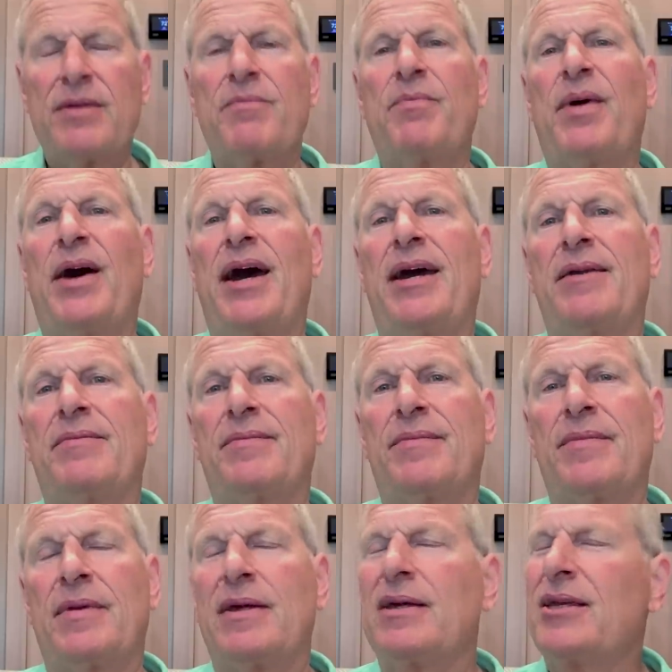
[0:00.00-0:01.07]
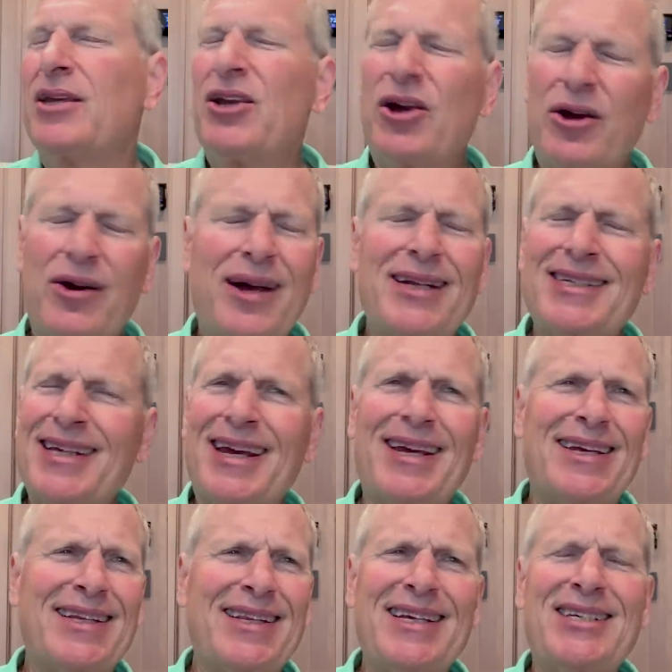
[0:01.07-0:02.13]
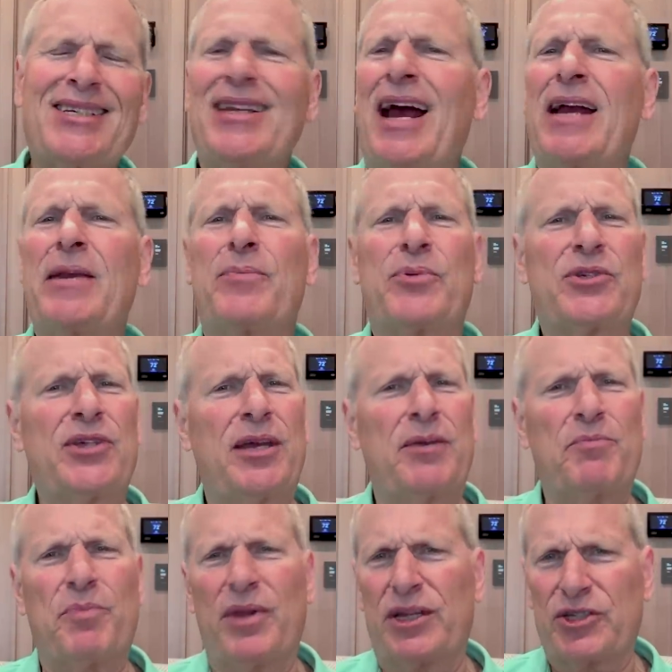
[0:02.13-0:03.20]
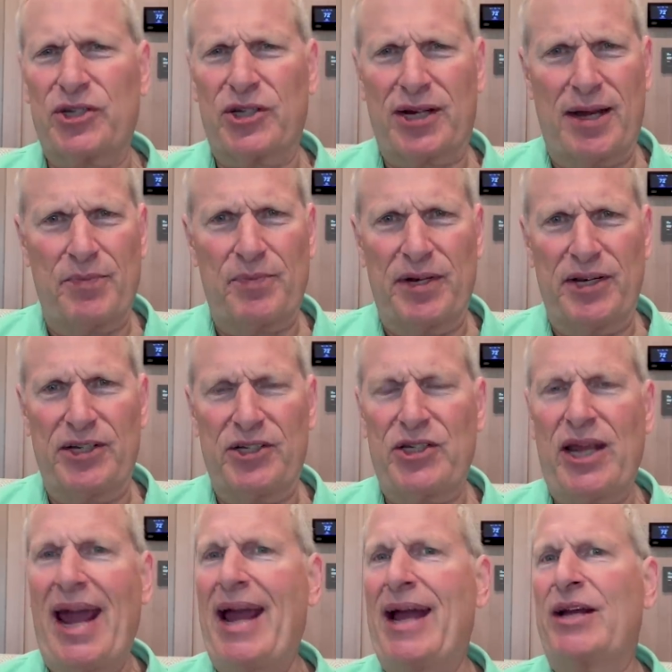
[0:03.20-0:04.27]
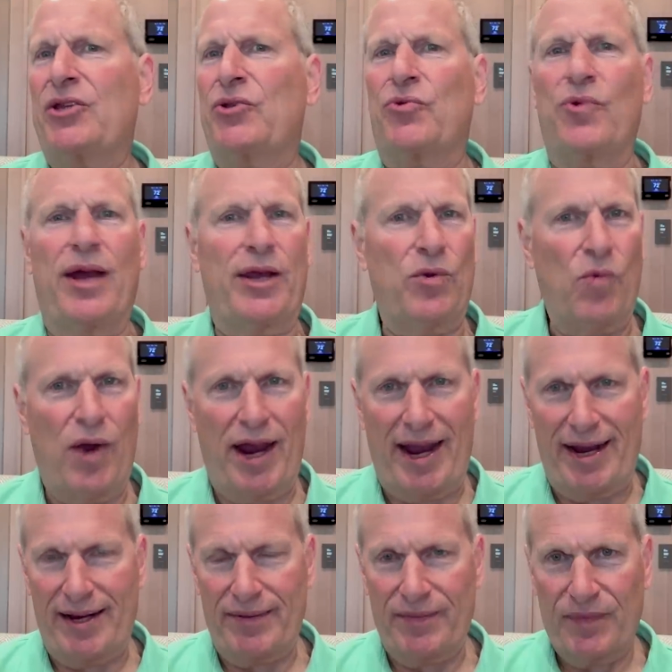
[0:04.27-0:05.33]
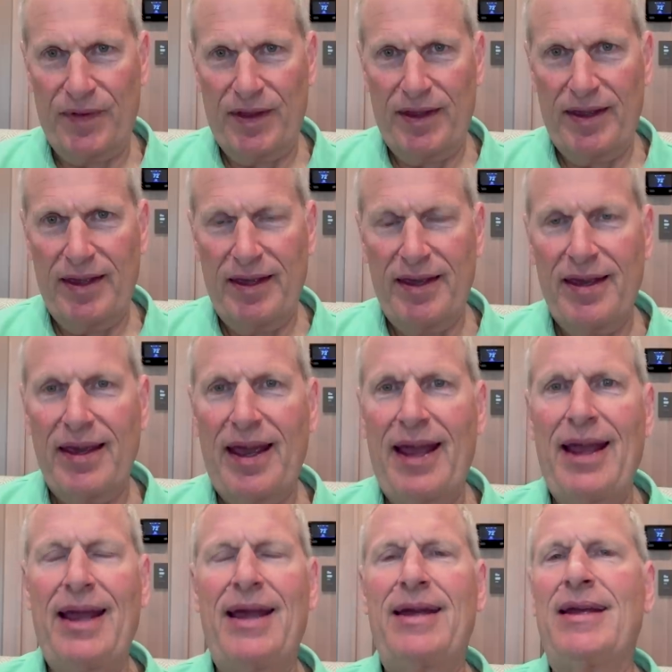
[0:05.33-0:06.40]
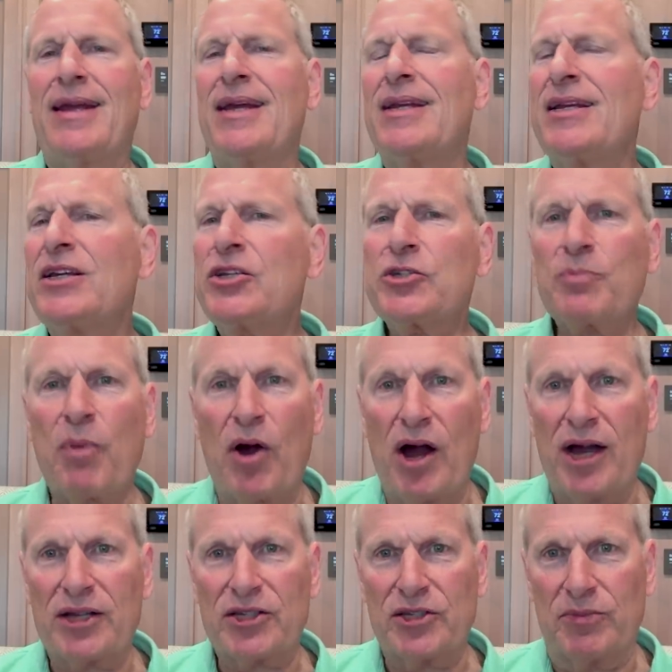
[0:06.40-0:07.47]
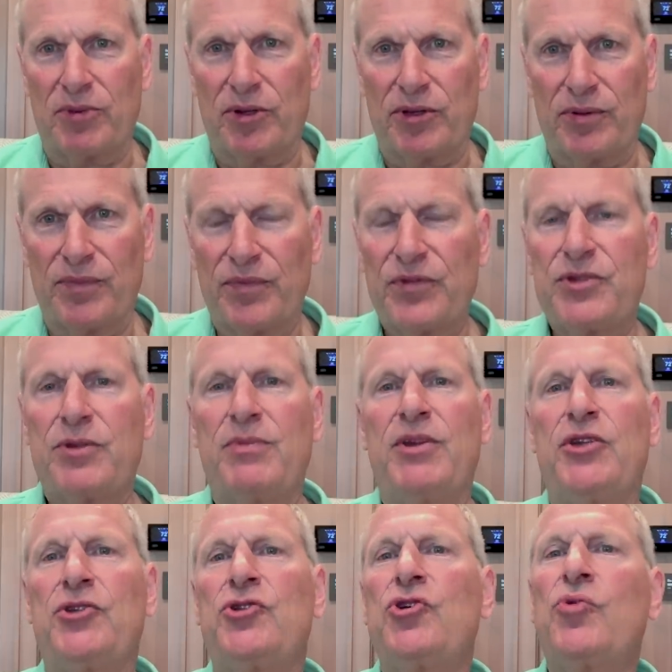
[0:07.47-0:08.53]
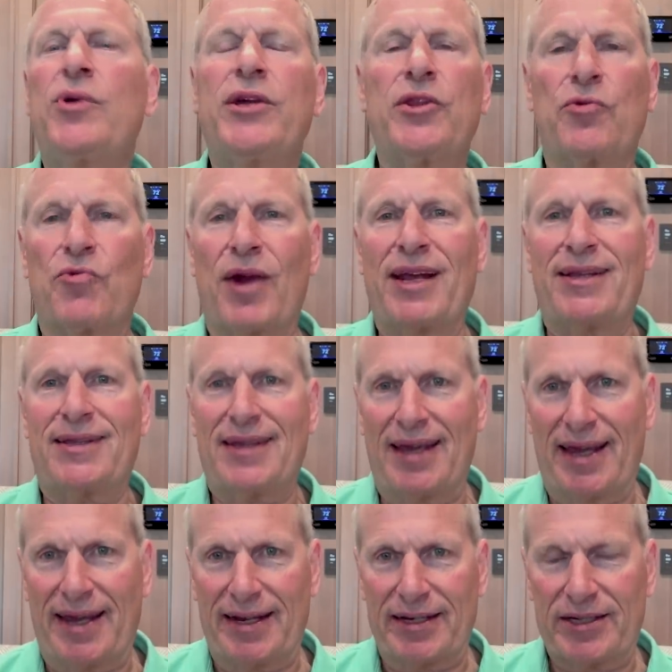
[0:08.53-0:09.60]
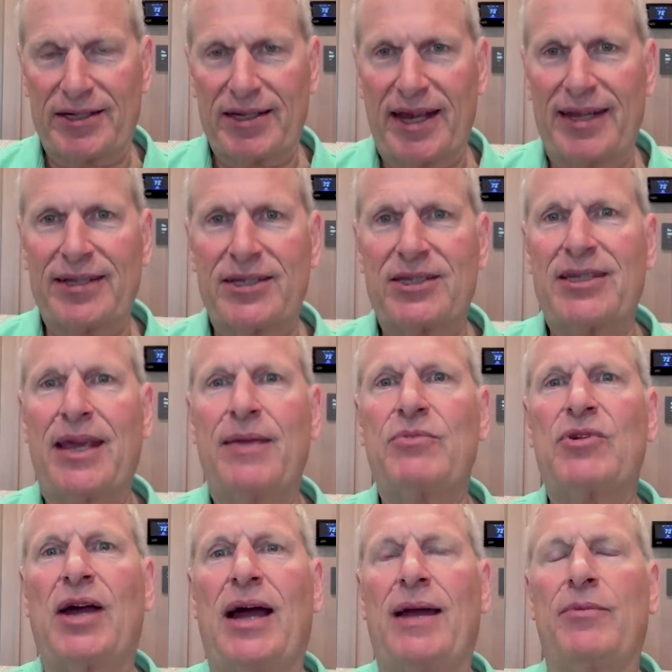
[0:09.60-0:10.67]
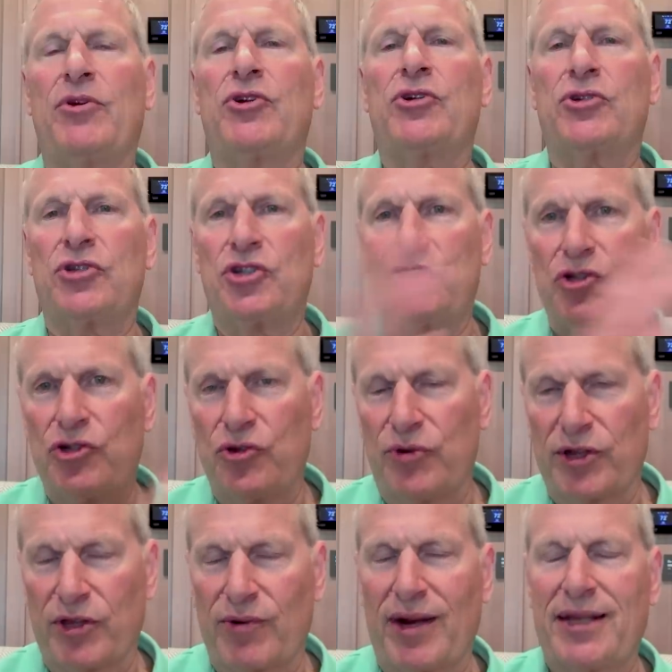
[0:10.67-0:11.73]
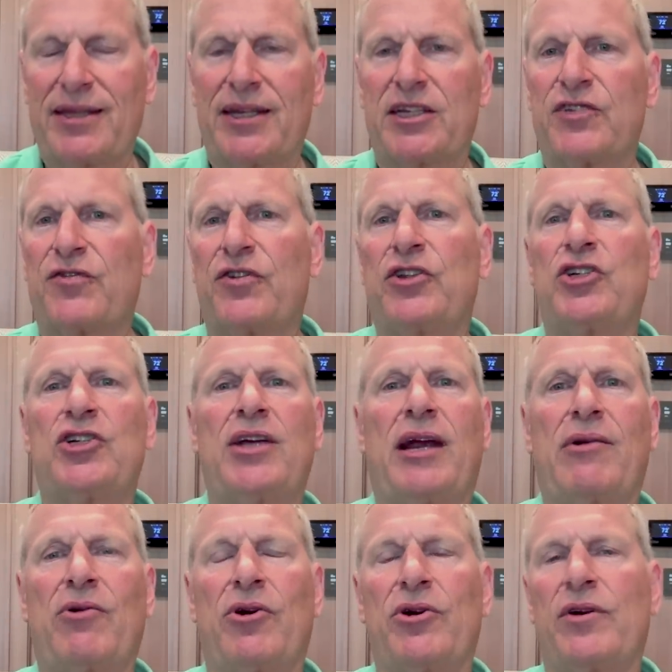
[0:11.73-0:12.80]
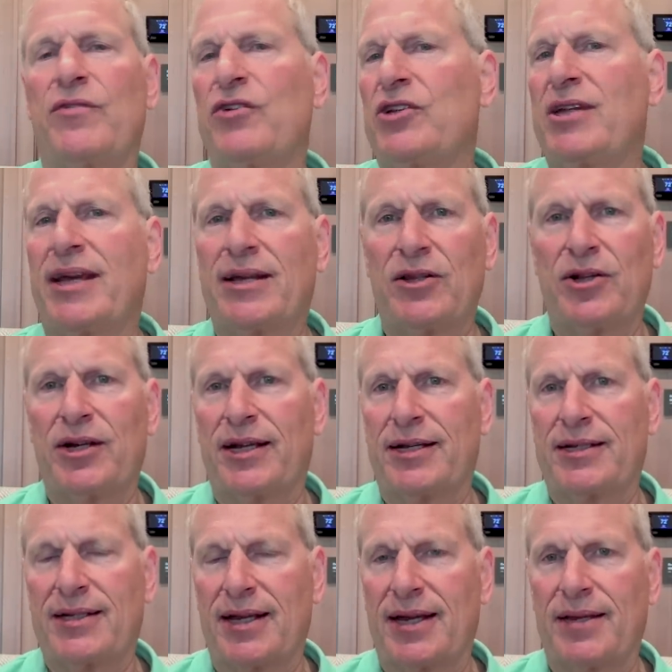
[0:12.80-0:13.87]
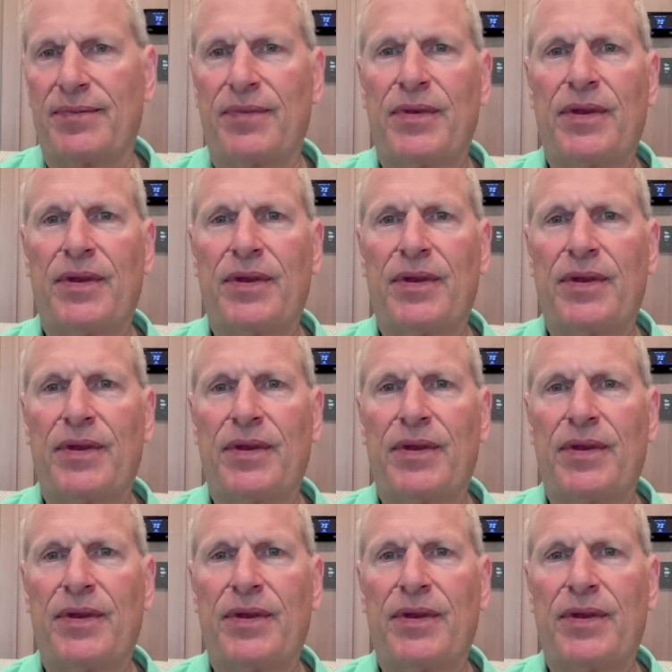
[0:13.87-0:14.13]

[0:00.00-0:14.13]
But you know, I'd say at least 90% plus of companies act the right way. And it is possible to be doing the right things at the same time you're doing the right things for the share owner. If you take a look at uh,